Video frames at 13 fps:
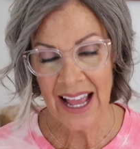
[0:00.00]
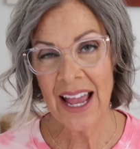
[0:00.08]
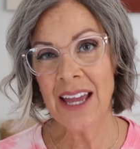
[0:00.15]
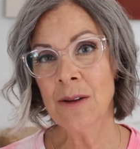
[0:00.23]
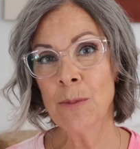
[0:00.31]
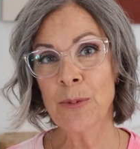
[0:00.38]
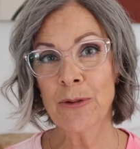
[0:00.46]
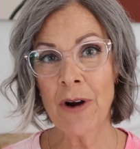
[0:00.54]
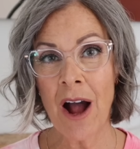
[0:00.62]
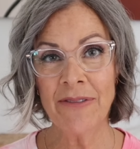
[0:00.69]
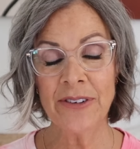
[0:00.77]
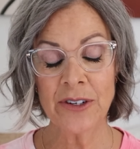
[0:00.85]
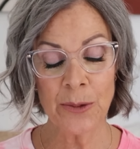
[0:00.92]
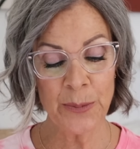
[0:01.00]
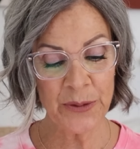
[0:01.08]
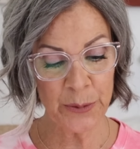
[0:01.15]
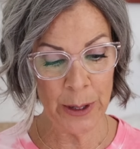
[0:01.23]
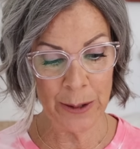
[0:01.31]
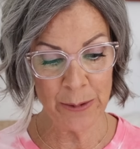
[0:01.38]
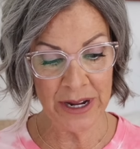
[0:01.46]
And in Proverbs,
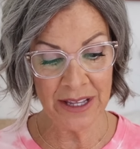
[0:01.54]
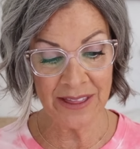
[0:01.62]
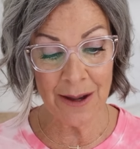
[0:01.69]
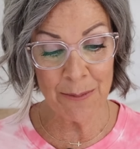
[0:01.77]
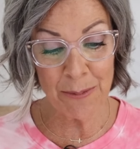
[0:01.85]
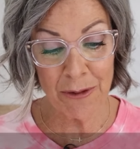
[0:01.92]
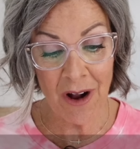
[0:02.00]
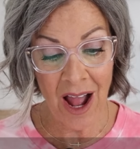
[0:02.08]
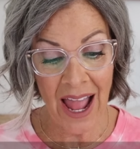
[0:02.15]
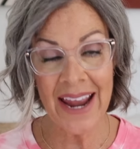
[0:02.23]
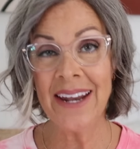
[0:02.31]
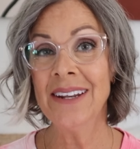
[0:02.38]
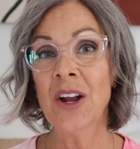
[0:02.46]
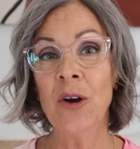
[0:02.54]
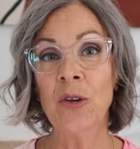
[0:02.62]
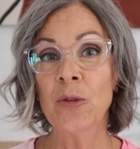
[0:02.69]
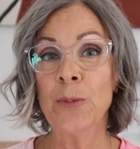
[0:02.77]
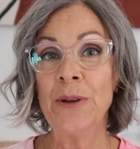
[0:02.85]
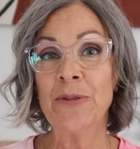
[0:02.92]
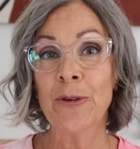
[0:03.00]
we read that pride
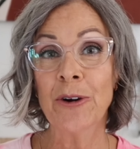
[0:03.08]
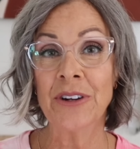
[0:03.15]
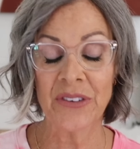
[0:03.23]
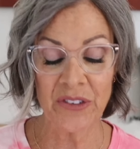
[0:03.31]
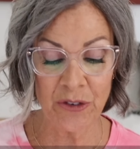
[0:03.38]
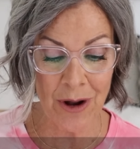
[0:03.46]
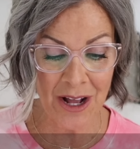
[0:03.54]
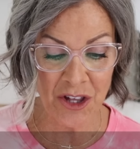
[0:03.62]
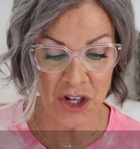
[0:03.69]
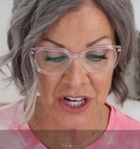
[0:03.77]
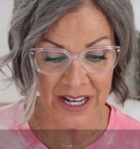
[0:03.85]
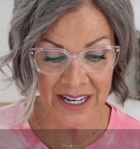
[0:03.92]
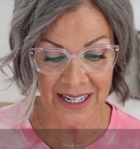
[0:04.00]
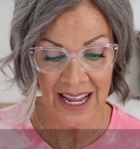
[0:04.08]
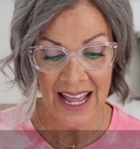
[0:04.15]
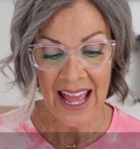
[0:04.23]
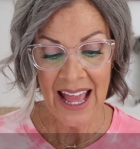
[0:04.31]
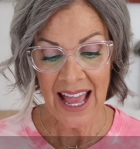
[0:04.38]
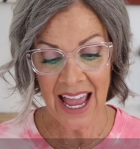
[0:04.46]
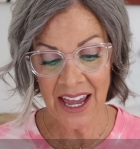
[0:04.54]
goes before destruction
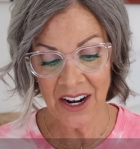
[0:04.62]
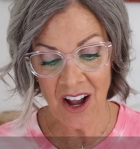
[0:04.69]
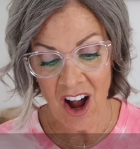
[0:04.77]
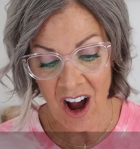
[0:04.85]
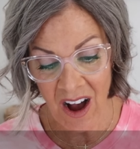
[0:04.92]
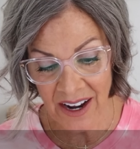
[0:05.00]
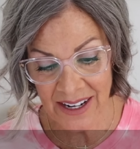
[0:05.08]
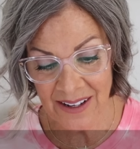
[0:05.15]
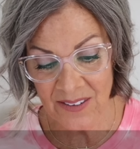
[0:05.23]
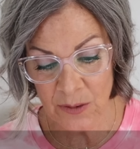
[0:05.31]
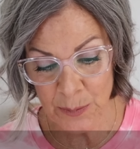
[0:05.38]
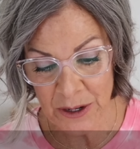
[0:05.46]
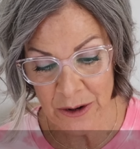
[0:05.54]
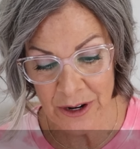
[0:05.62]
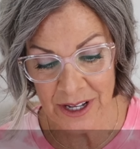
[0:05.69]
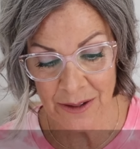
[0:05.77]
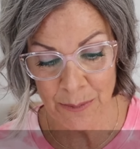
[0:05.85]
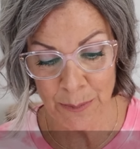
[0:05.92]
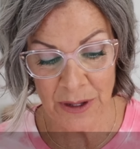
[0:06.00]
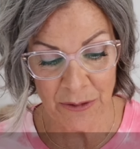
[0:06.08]
and a haughty
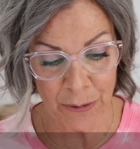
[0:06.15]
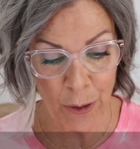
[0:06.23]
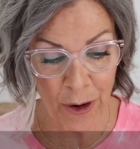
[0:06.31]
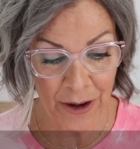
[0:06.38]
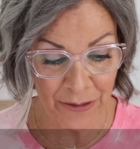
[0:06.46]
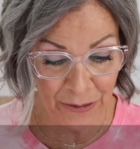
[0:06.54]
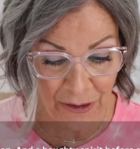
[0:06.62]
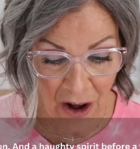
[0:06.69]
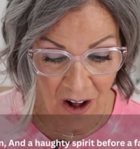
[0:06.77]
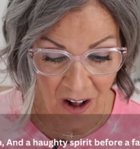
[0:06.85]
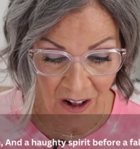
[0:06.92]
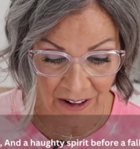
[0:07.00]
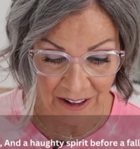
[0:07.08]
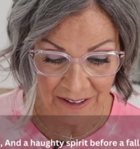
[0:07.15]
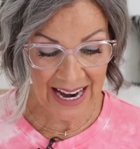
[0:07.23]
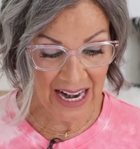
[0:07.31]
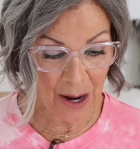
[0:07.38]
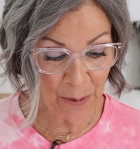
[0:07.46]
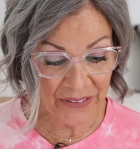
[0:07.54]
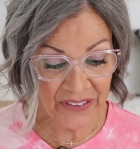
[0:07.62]
spirit before a fall.
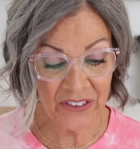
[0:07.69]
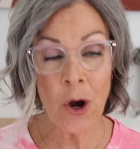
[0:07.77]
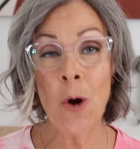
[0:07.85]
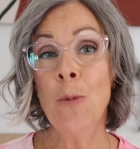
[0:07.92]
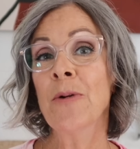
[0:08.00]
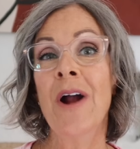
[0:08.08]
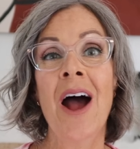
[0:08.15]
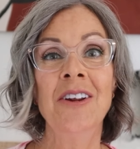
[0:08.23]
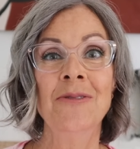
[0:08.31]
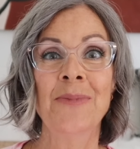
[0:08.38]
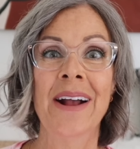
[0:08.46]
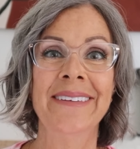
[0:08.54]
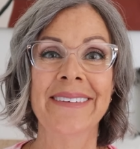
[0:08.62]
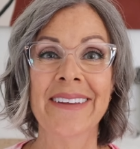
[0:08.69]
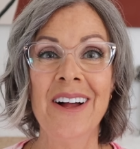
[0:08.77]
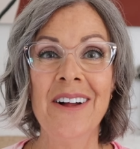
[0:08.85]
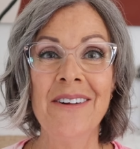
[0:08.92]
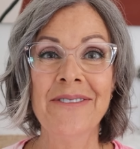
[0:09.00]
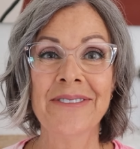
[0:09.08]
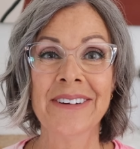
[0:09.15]
And I was so proud of
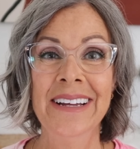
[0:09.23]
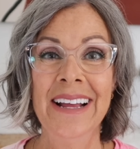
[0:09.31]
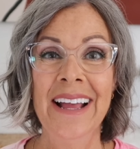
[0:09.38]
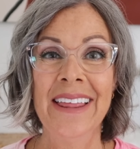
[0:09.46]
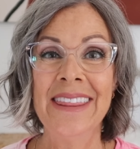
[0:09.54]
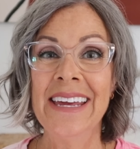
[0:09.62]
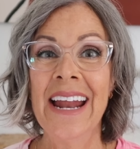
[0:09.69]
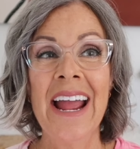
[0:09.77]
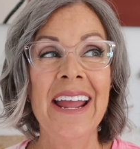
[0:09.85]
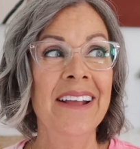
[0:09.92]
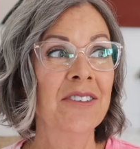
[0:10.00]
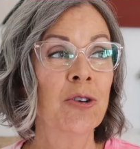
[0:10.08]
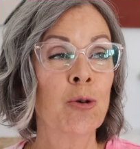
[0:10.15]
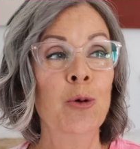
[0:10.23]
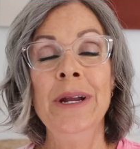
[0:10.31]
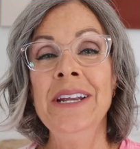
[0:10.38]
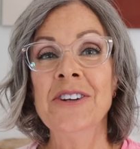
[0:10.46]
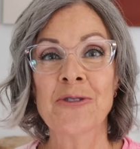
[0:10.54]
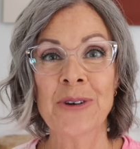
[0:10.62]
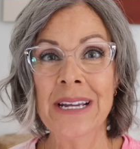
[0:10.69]
myself that I had
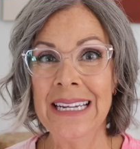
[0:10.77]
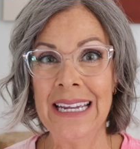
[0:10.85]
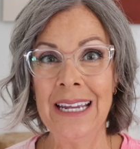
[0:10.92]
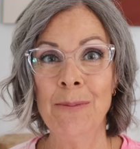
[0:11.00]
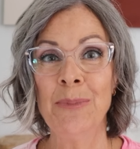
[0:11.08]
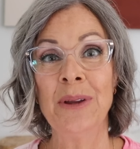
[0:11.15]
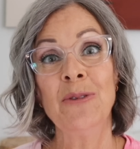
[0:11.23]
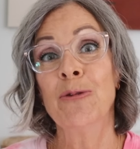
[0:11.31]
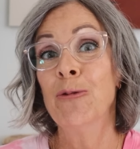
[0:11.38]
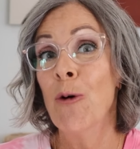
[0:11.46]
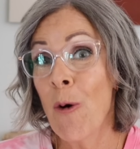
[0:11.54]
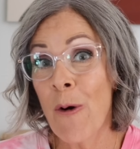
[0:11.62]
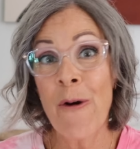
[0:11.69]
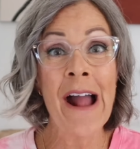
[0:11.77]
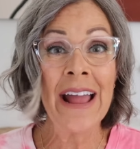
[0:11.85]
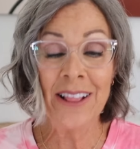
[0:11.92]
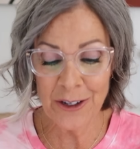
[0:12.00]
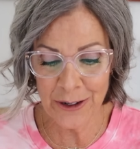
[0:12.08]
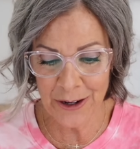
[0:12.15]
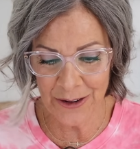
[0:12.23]
quit drinking before I
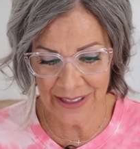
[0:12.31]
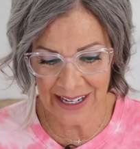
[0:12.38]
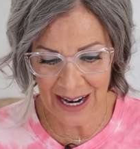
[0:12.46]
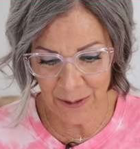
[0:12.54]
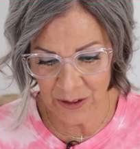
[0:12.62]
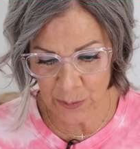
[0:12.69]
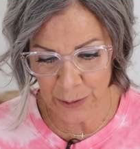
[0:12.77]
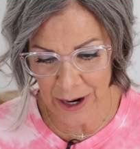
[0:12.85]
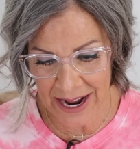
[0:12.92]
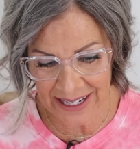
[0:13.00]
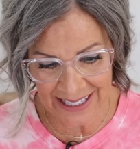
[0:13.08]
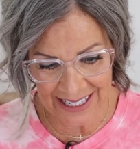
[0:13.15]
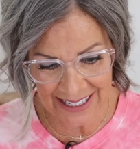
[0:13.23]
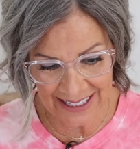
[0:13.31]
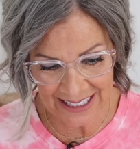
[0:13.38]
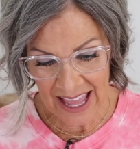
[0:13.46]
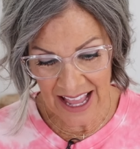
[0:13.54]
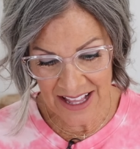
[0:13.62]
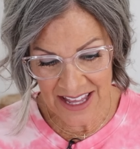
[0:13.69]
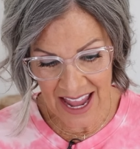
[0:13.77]
learned that I was pregnant.
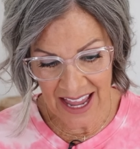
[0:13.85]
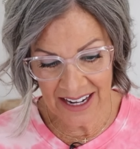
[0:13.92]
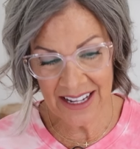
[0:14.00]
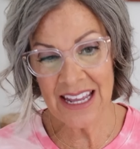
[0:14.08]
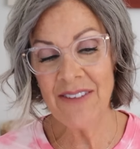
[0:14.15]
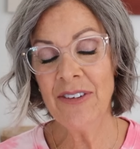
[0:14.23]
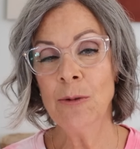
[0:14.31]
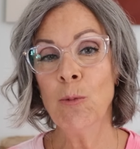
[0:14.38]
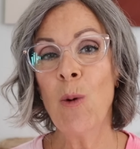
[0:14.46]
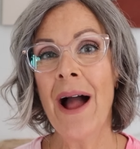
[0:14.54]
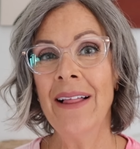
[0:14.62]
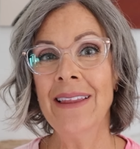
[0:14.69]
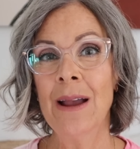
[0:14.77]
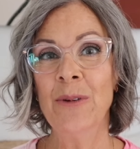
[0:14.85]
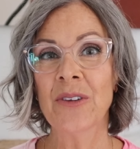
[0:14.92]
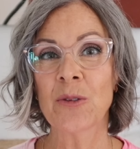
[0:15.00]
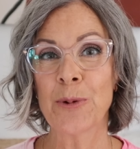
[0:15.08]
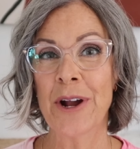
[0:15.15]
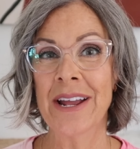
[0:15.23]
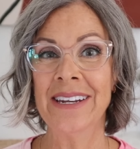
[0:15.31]
And yet, even while I was
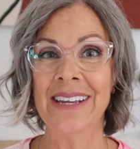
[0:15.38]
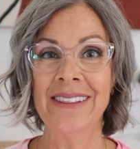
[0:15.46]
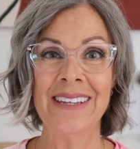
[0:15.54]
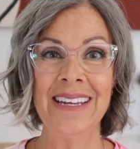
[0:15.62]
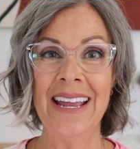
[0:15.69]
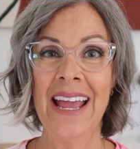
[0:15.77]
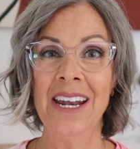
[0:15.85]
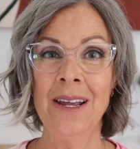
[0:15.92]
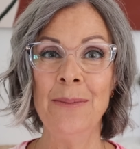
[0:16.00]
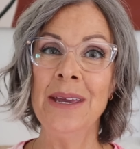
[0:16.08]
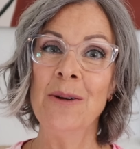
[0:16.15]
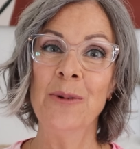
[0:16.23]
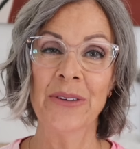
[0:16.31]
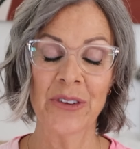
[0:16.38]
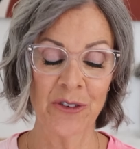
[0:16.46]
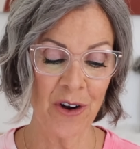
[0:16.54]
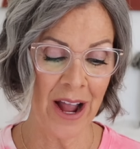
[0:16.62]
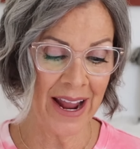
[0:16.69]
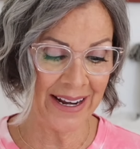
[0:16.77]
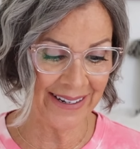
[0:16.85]
pregnant, the enemy was
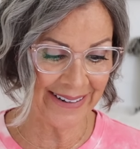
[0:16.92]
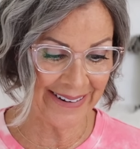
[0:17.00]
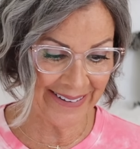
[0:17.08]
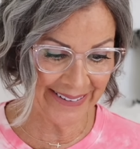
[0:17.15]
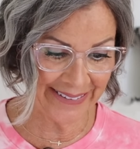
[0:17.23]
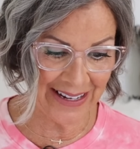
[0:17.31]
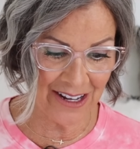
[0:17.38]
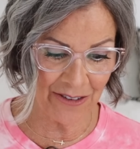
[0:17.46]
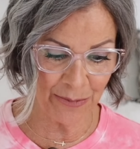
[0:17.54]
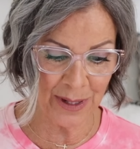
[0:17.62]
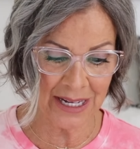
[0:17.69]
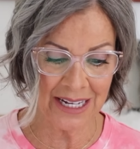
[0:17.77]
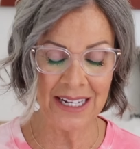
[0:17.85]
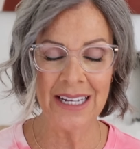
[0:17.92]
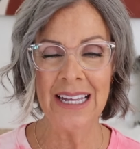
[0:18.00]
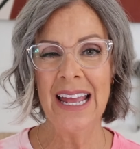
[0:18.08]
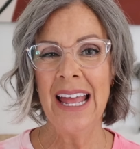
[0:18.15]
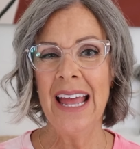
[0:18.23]
trying to deceive me.